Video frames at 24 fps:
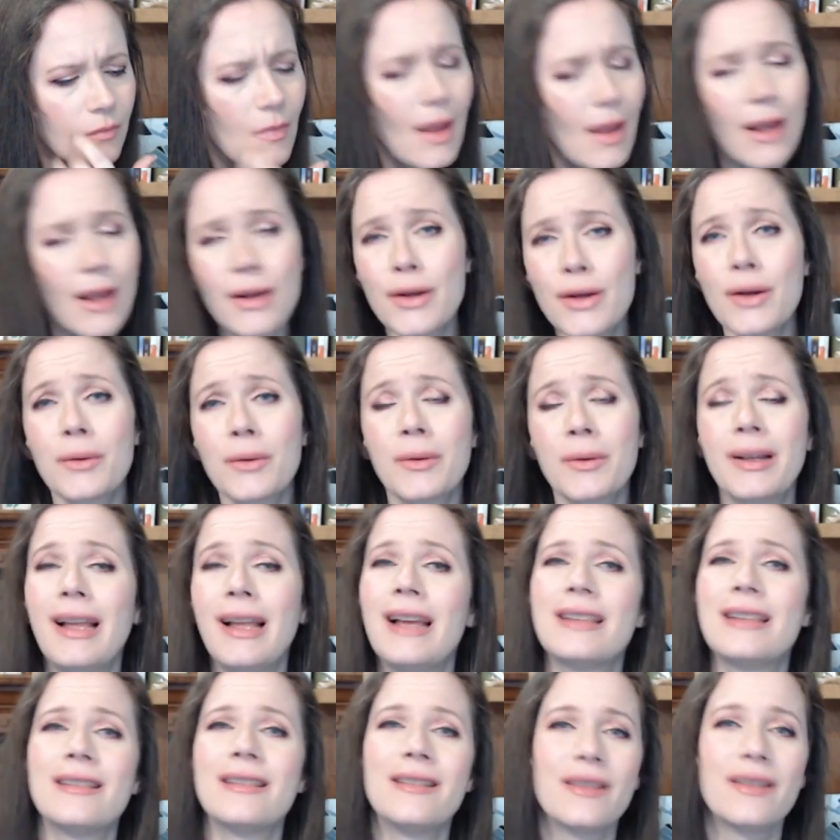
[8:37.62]
You don't
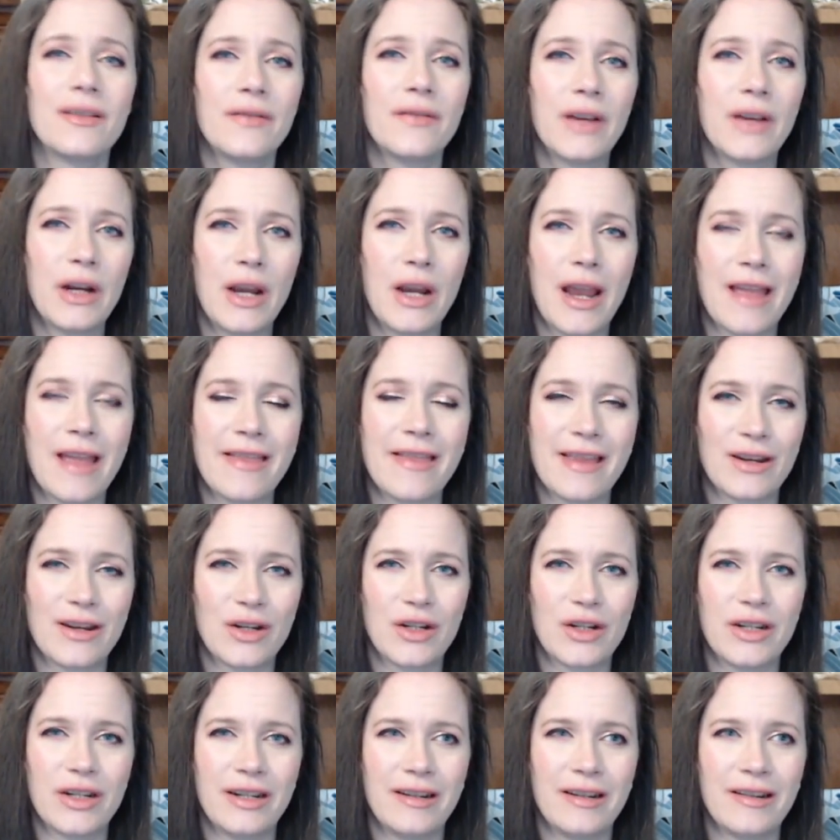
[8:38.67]
realize until the very end that
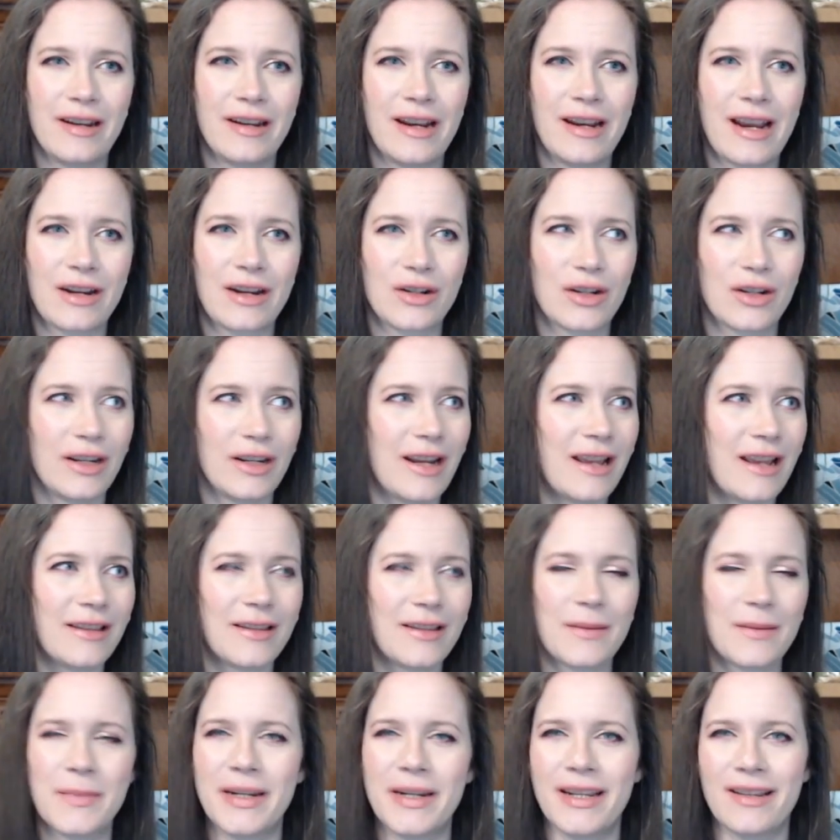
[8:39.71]
she actually has
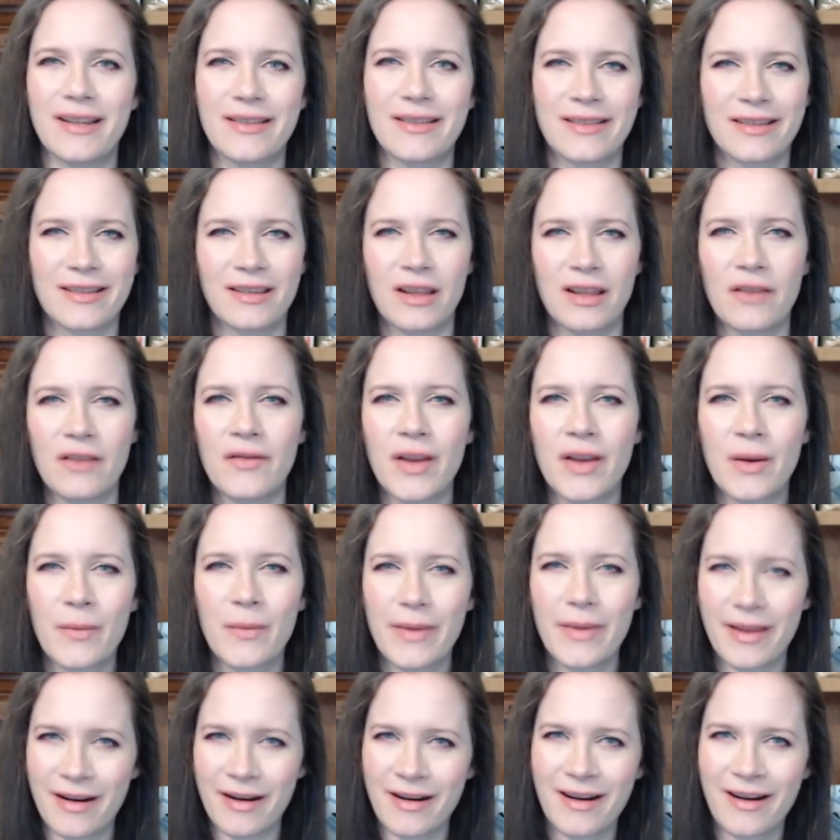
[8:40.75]
somebody else living
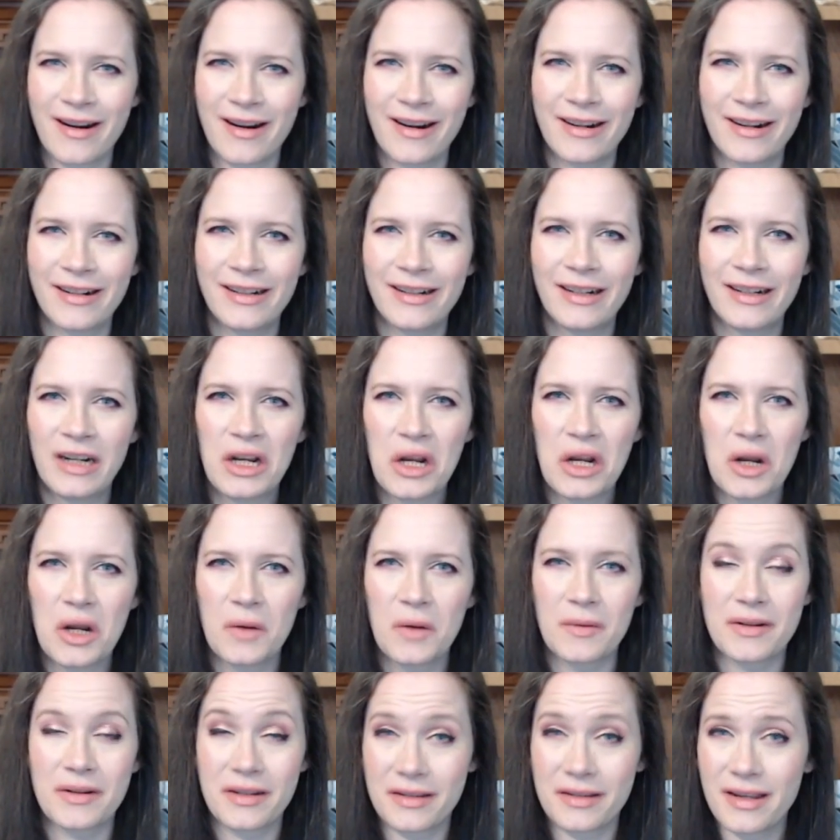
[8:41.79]
with her,
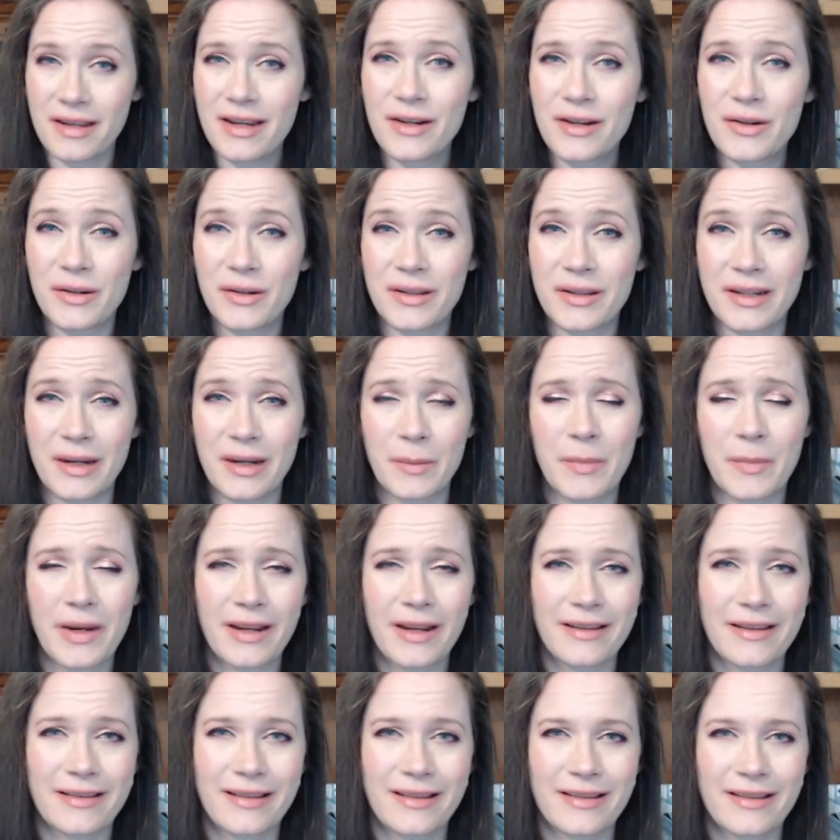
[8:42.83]
which is interesting
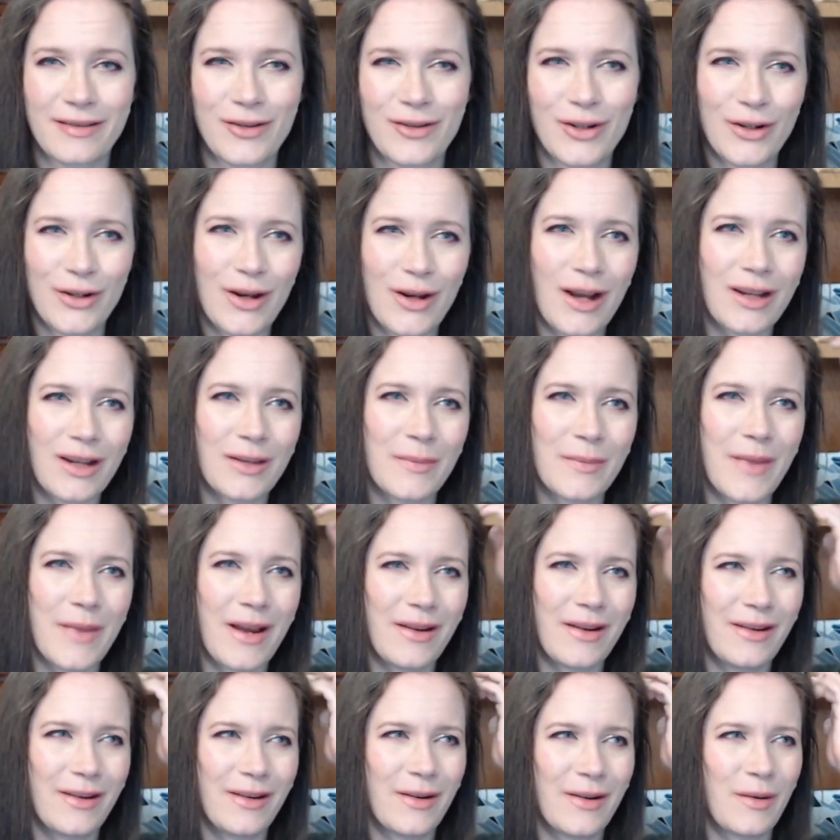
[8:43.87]
because she talks
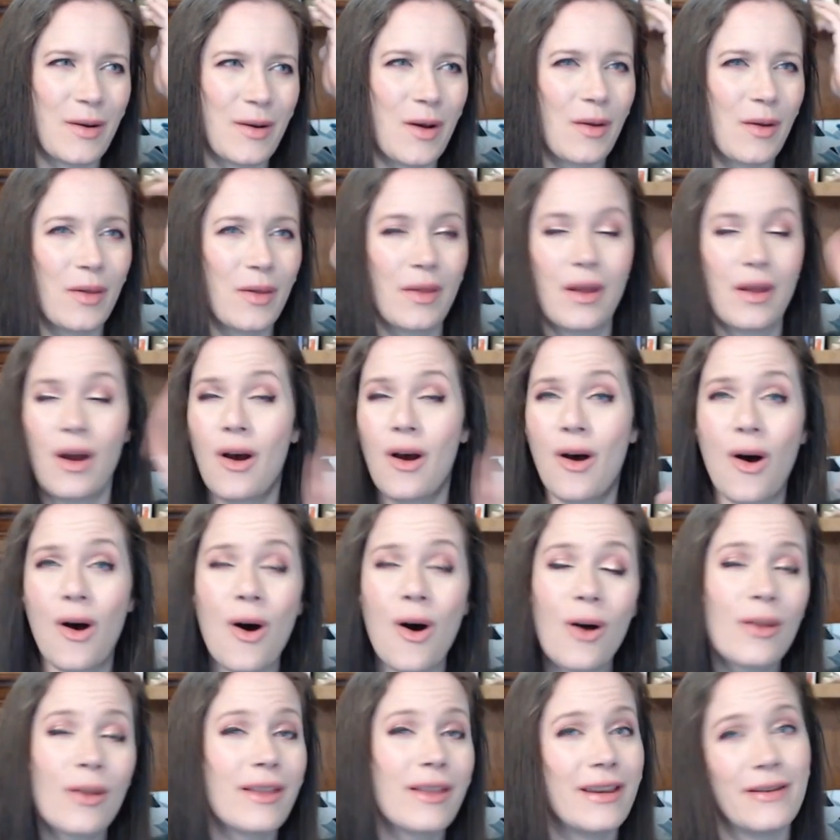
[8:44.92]
about, you know,
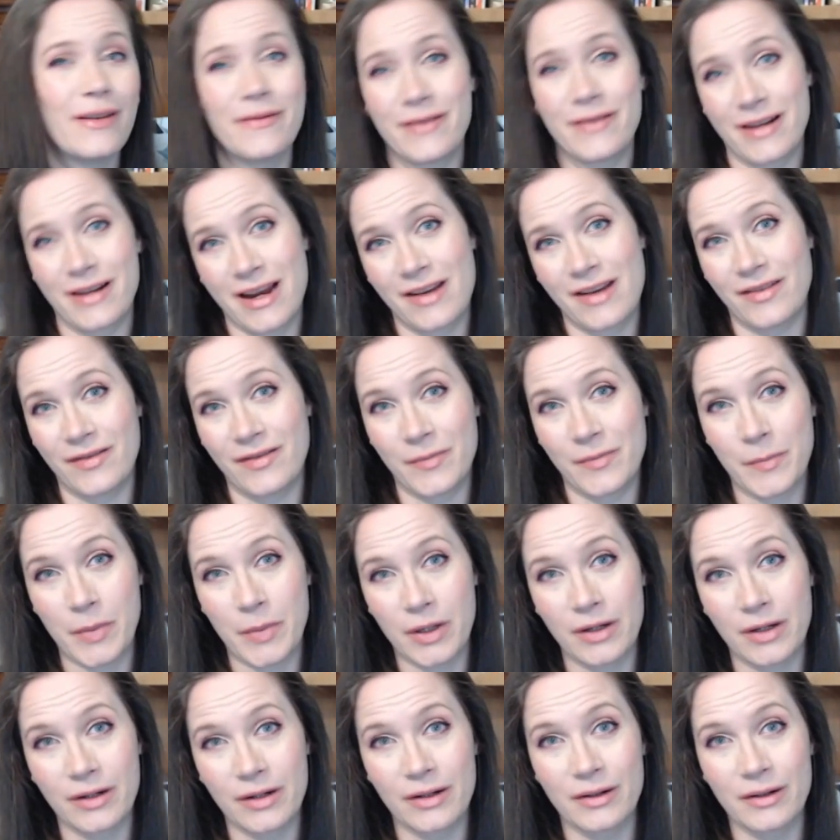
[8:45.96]
all the different kinds of
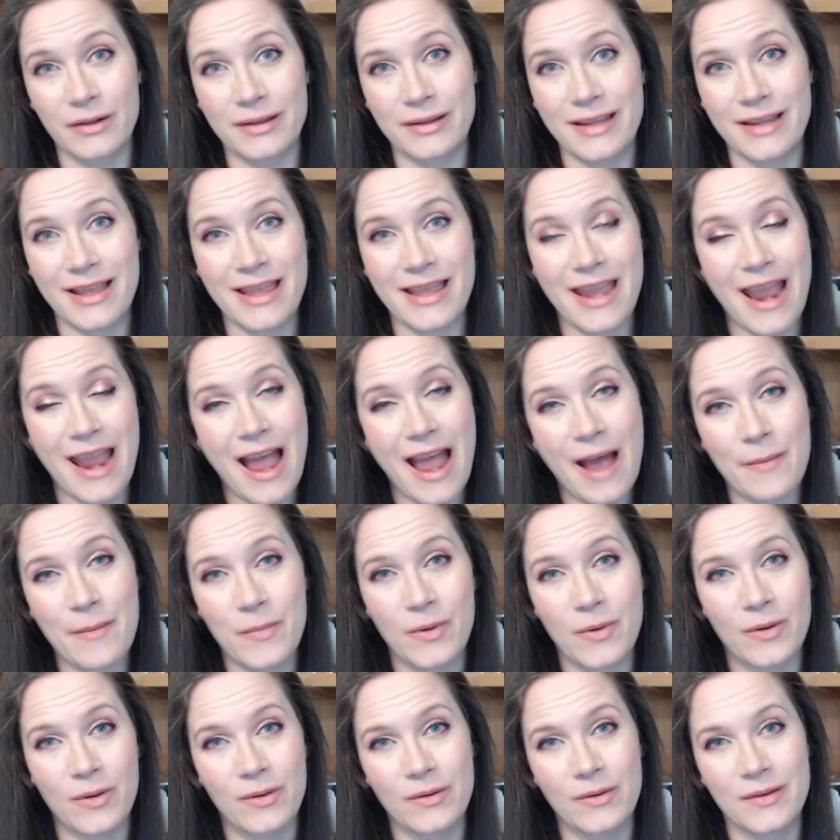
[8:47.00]
birds and the
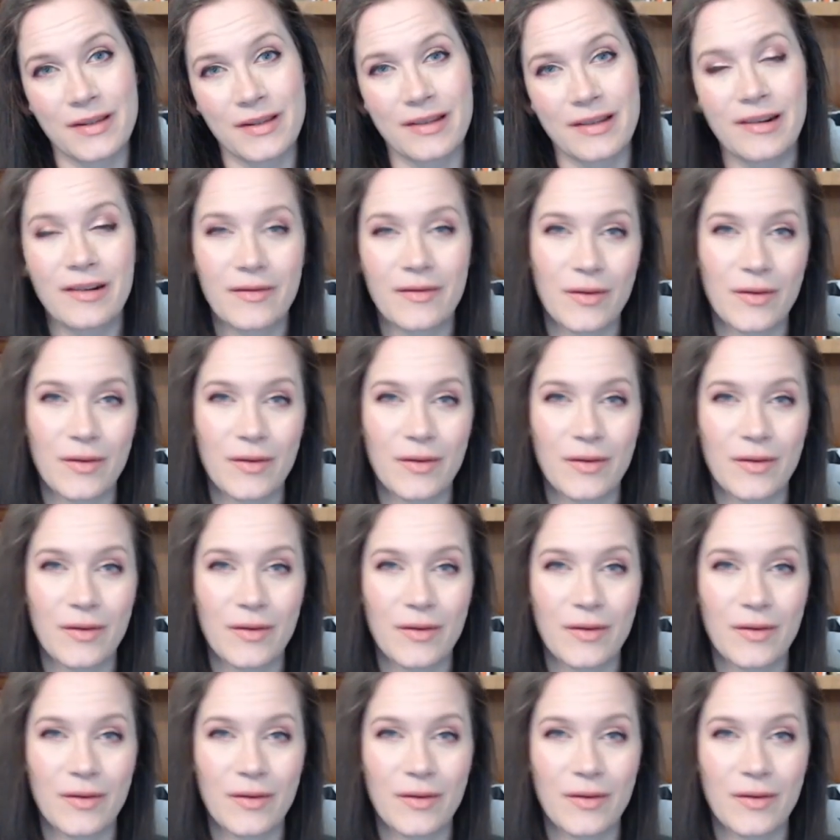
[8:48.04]
apples, and of